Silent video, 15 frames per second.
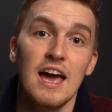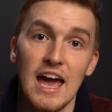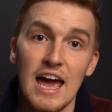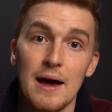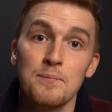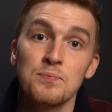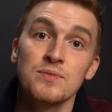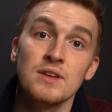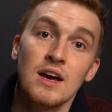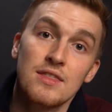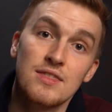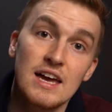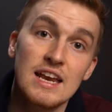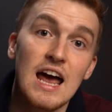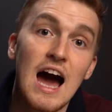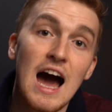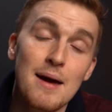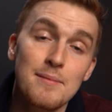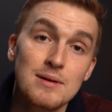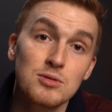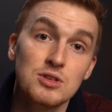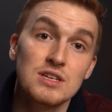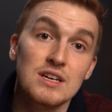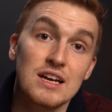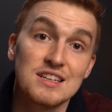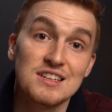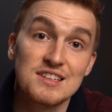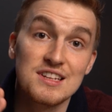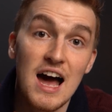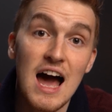And then I'm able to
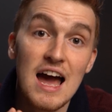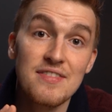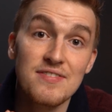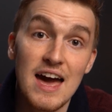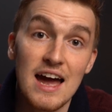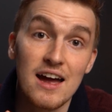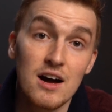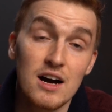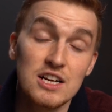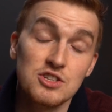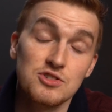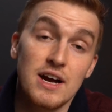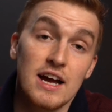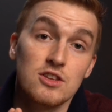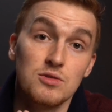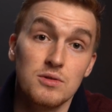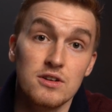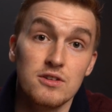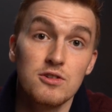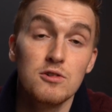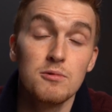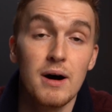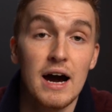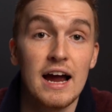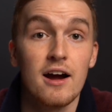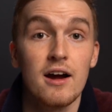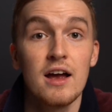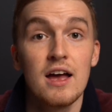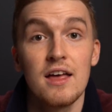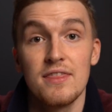assign that contract to a new
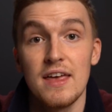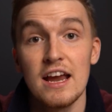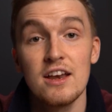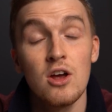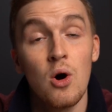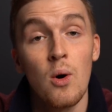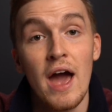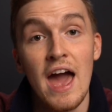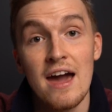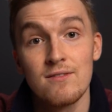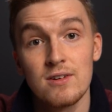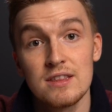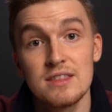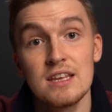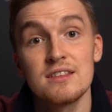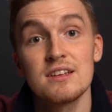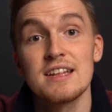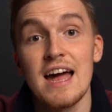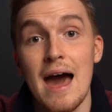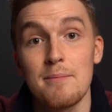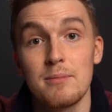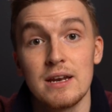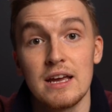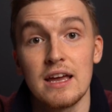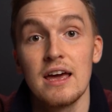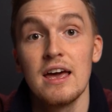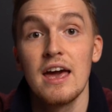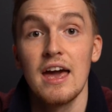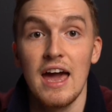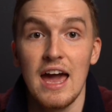buyer. They know everything that's happening,
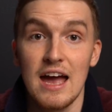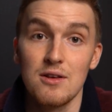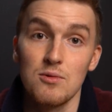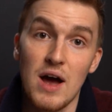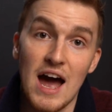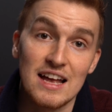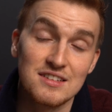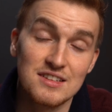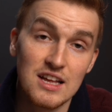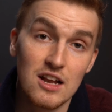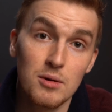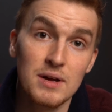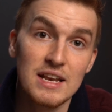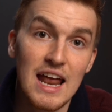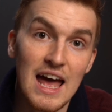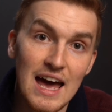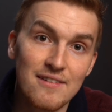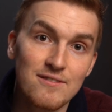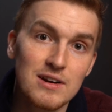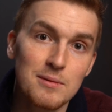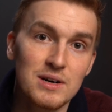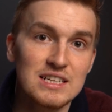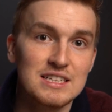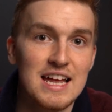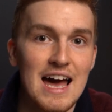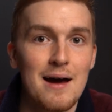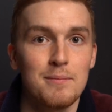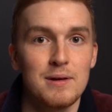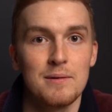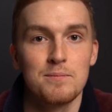and at settlement, everybody's
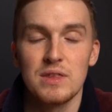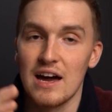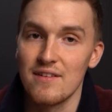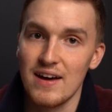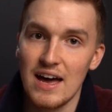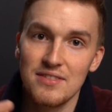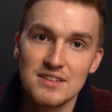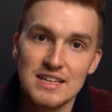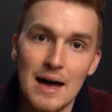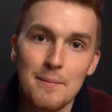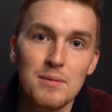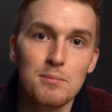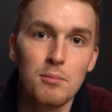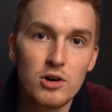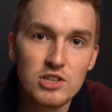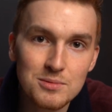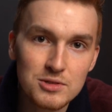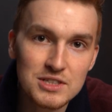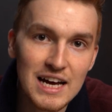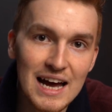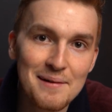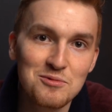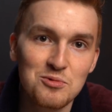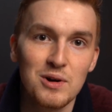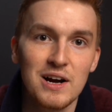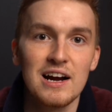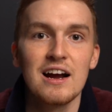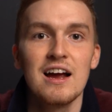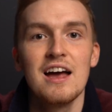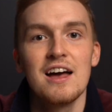happy. I've had this happen multiple times
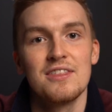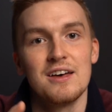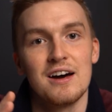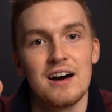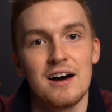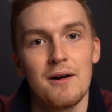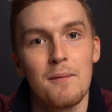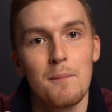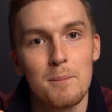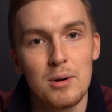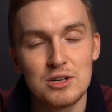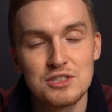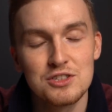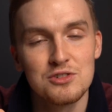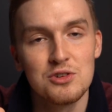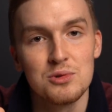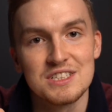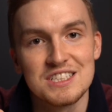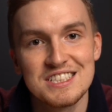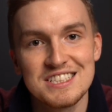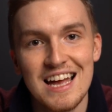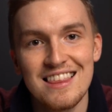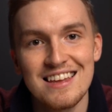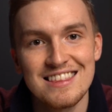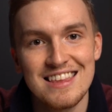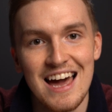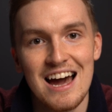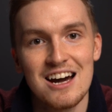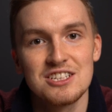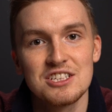where the person who is selling
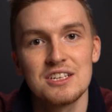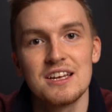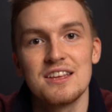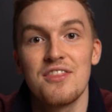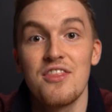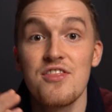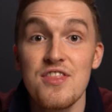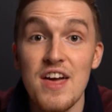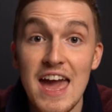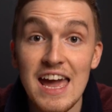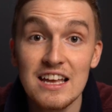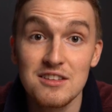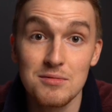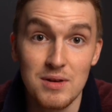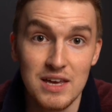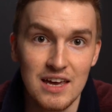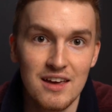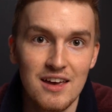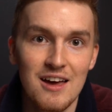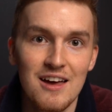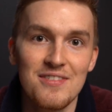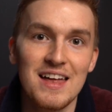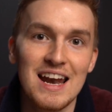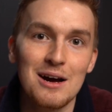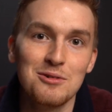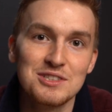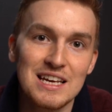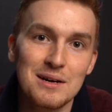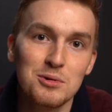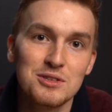the house thanked me that I
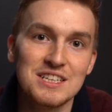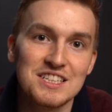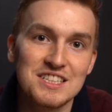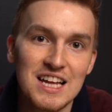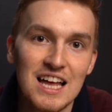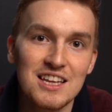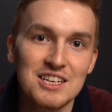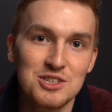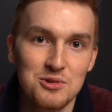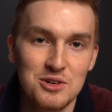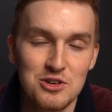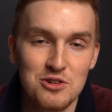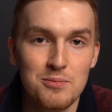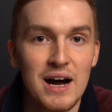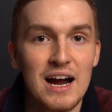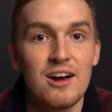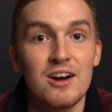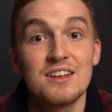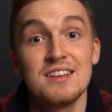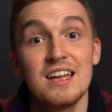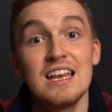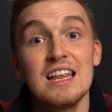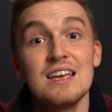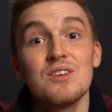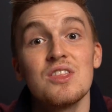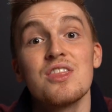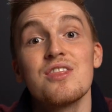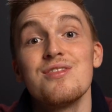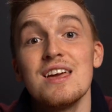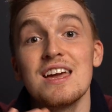was able to sell it to a new buyer because they didn't even
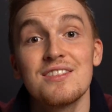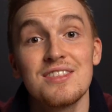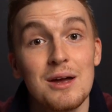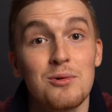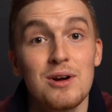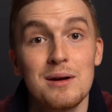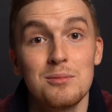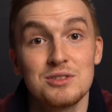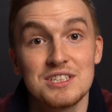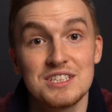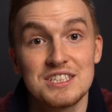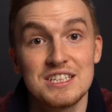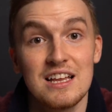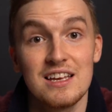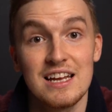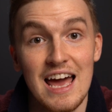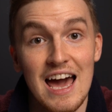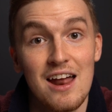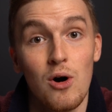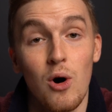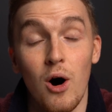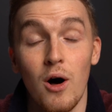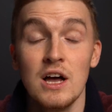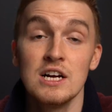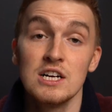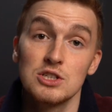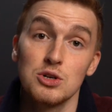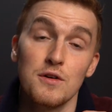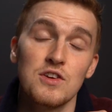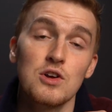think they were able to sell it at all.
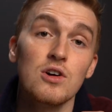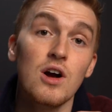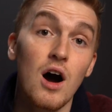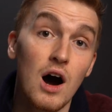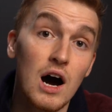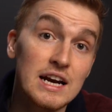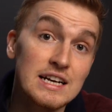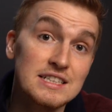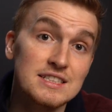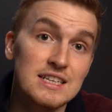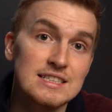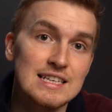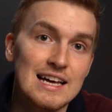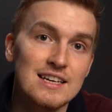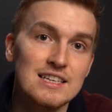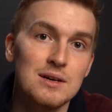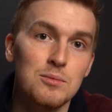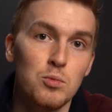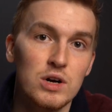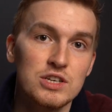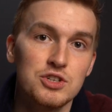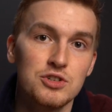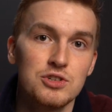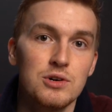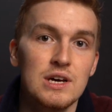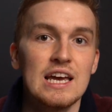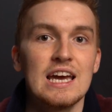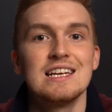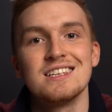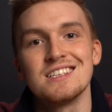So if you're honest in telling them what you're
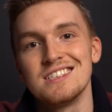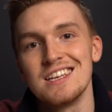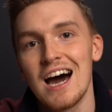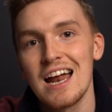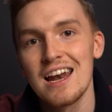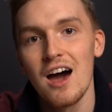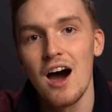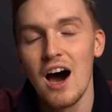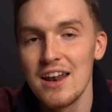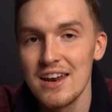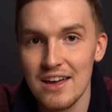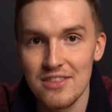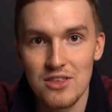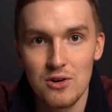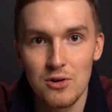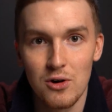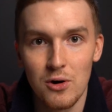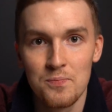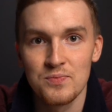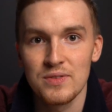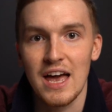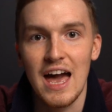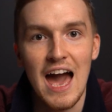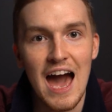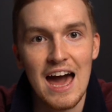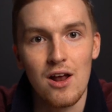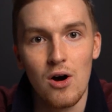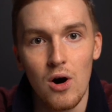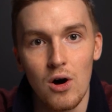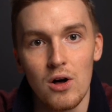doing, it is not unethical
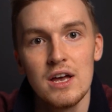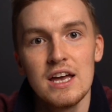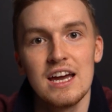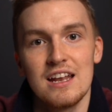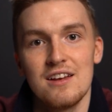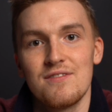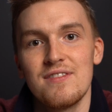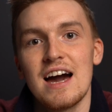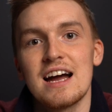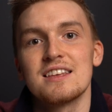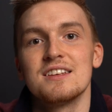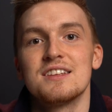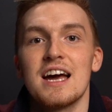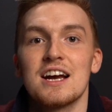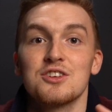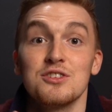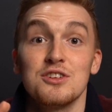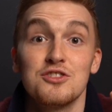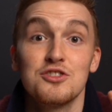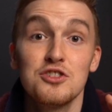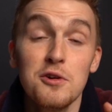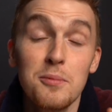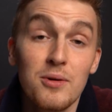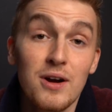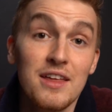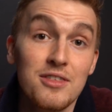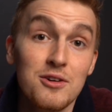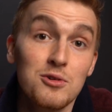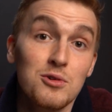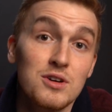at all. And in fact, it's actually super
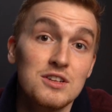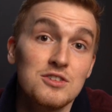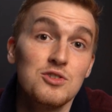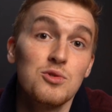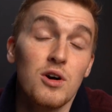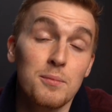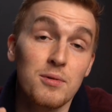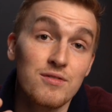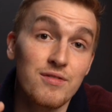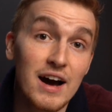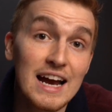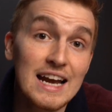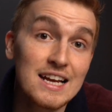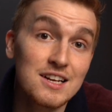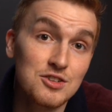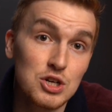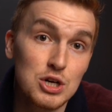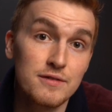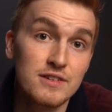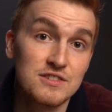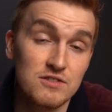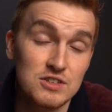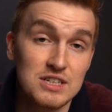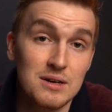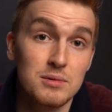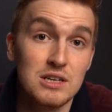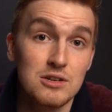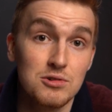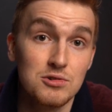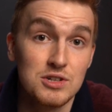ethical because you are providing a service for
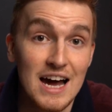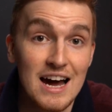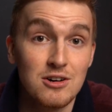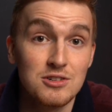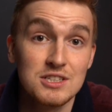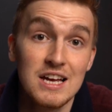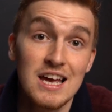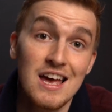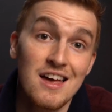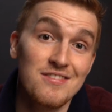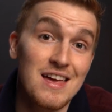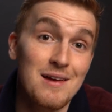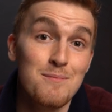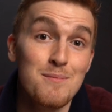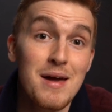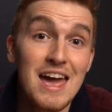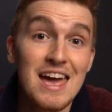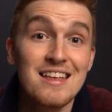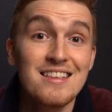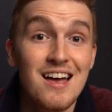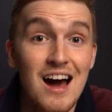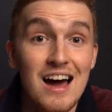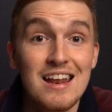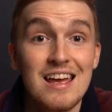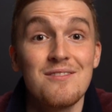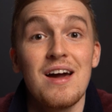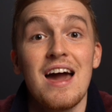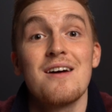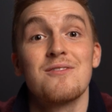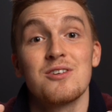somebody whose house they may not
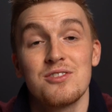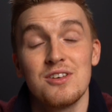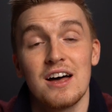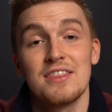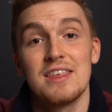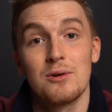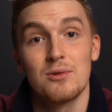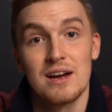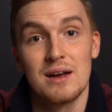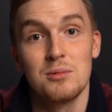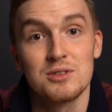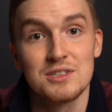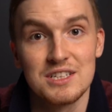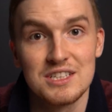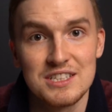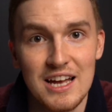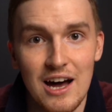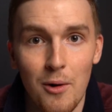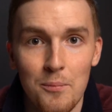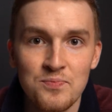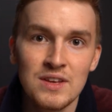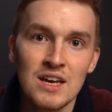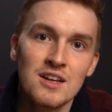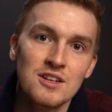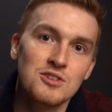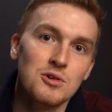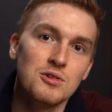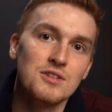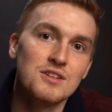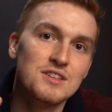have ever thought they were able to sell.
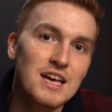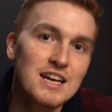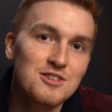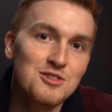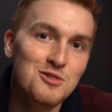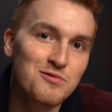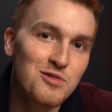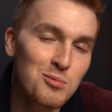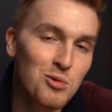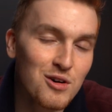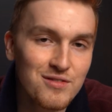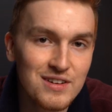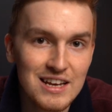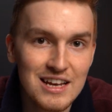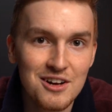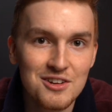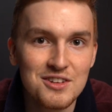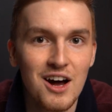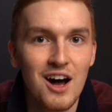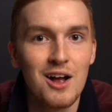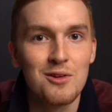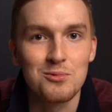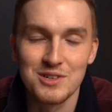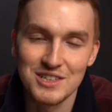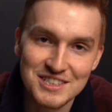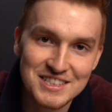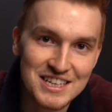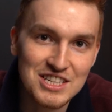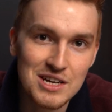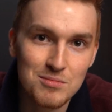So stay tuned for more videos on Real
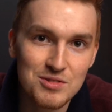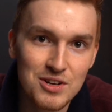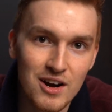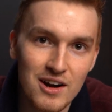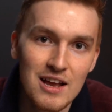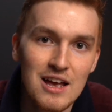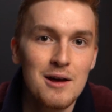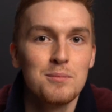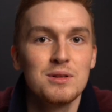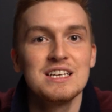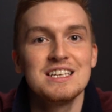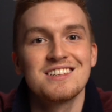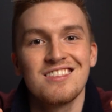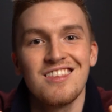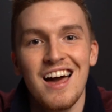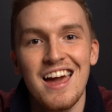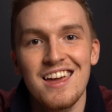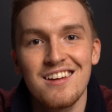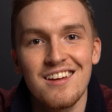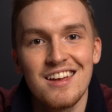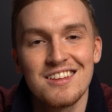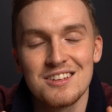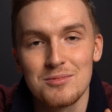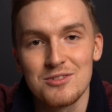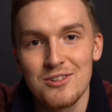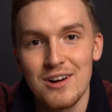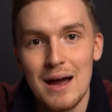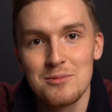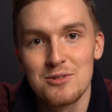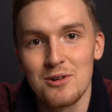Estate Jumpstart. Please like and
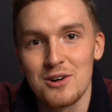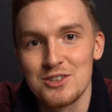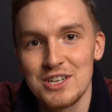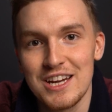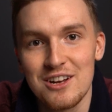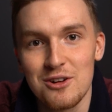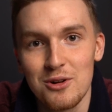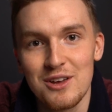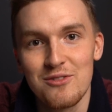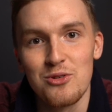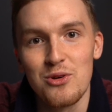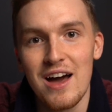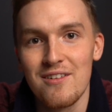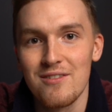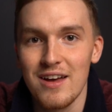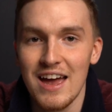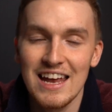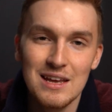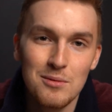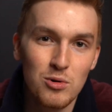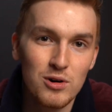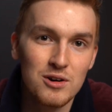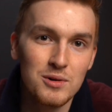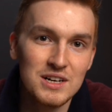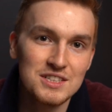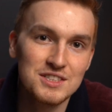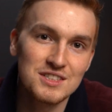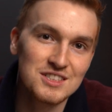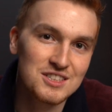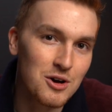subscribe to our channel. If you have any more
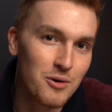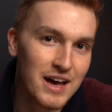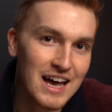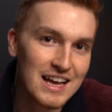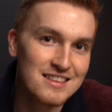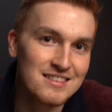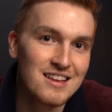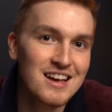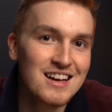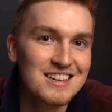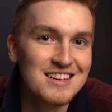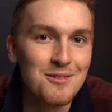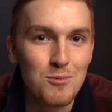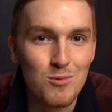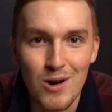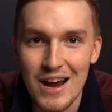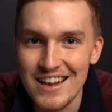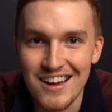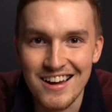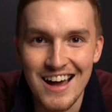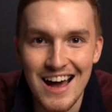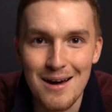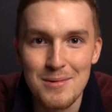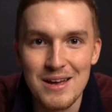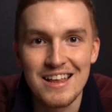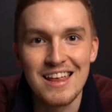questions, go ahead and write a comment